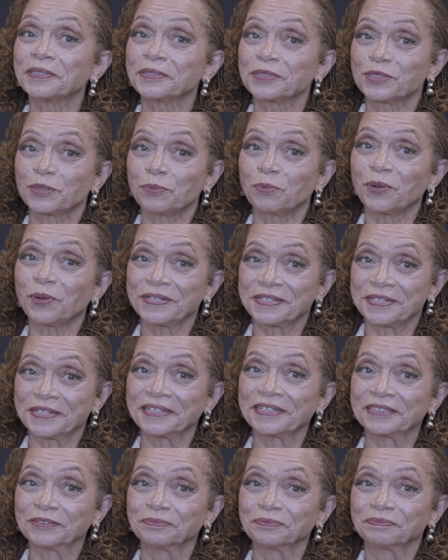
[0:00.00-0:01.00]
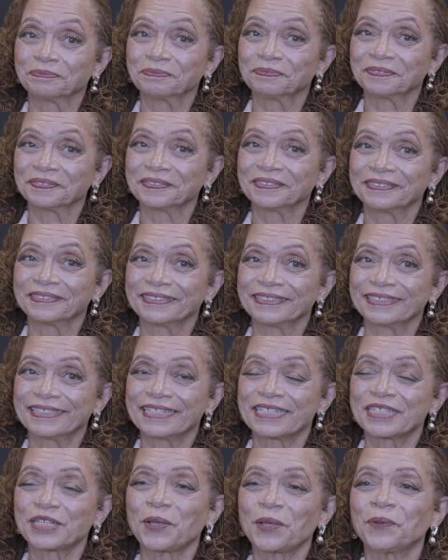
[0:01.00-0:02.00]
is the president,
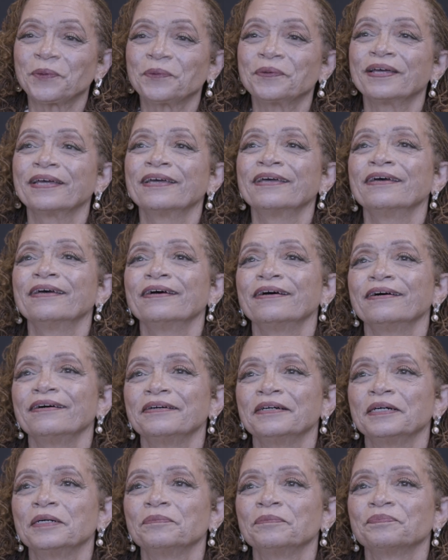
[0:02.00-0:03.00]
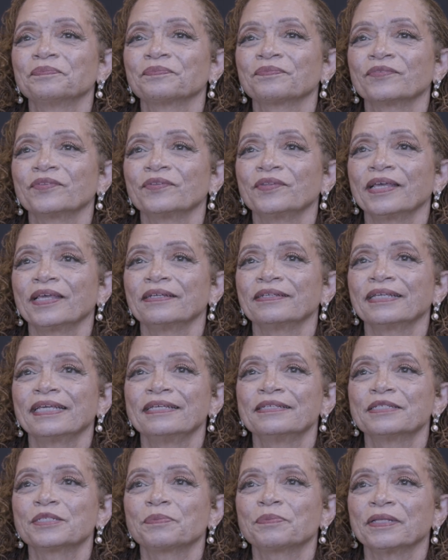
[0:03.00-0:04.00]
so and
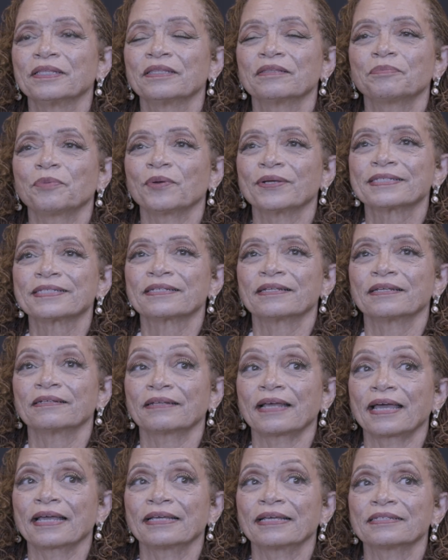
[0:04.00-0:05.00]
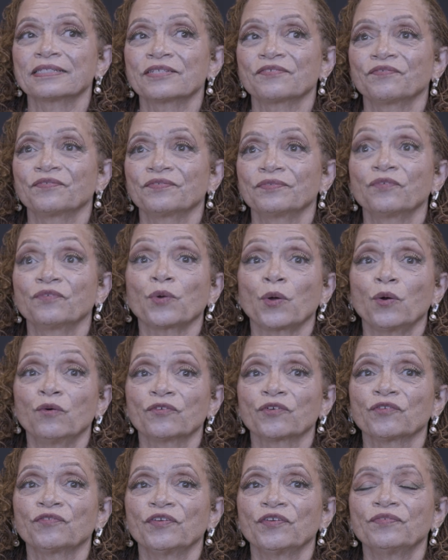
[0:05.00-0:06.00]
he's been president, I guess, for
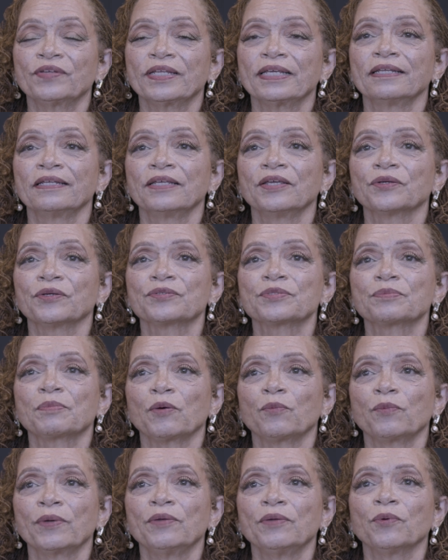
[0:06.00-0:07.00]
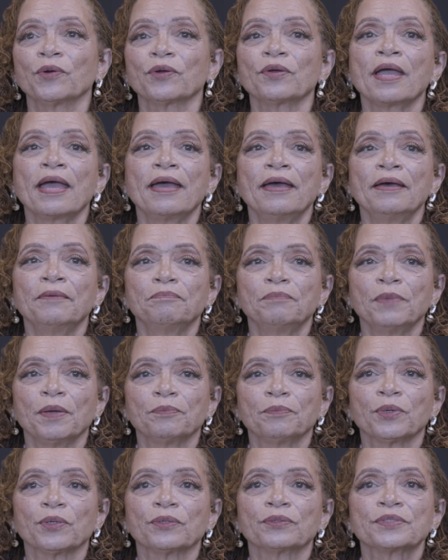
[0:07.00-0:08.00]
over 15 years. But we were
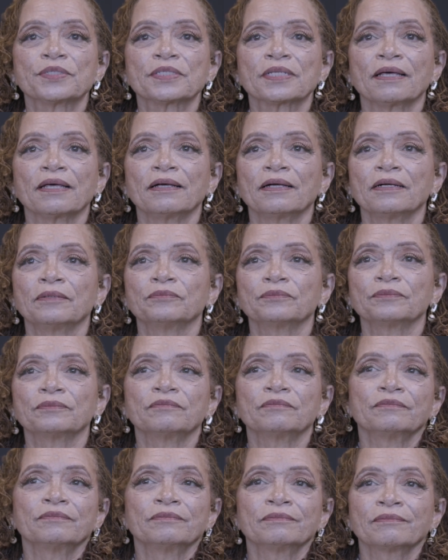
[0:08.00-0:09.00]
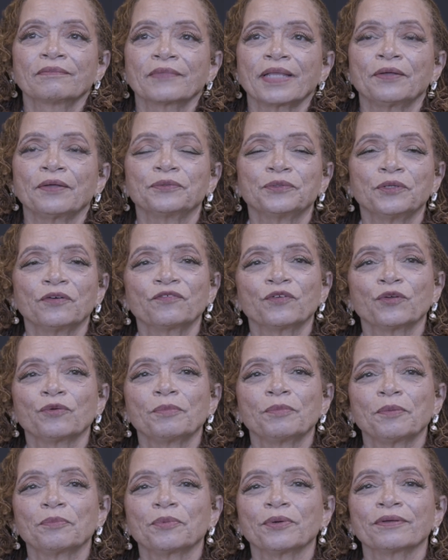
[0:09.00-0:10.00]
members. I don't know if you
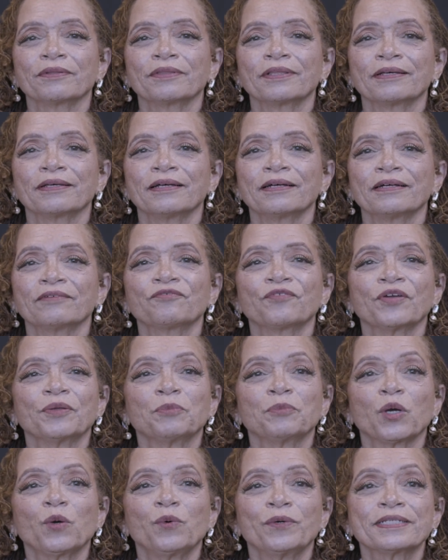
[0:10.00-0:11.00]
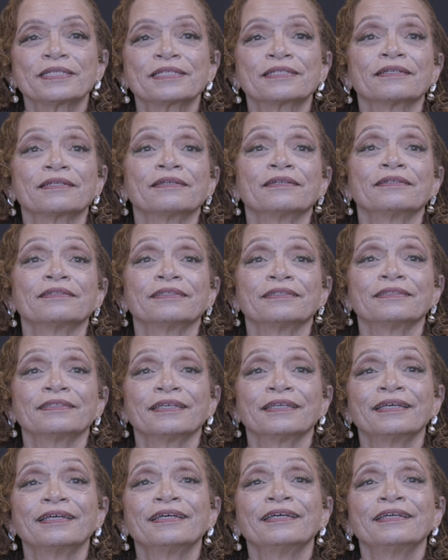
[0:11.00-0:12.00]
remember Fred McQuiston and
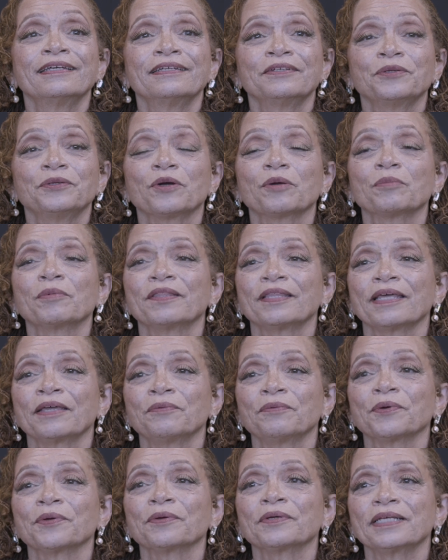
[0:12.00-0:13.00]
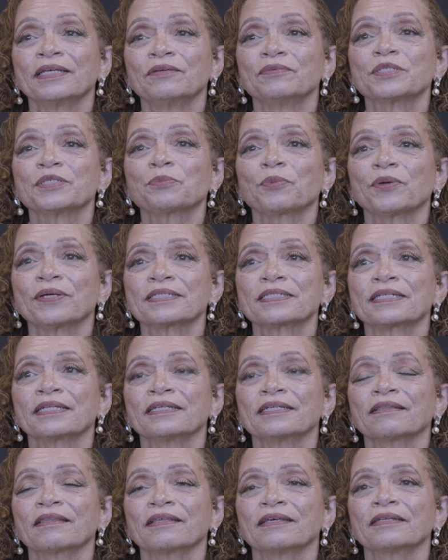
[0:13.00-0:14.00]
Norma. He was
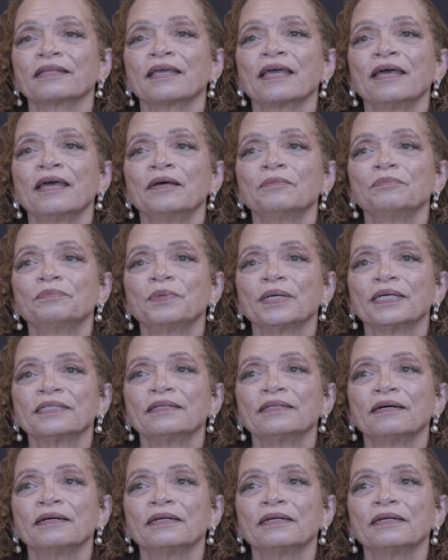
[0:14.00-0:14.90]
president then. But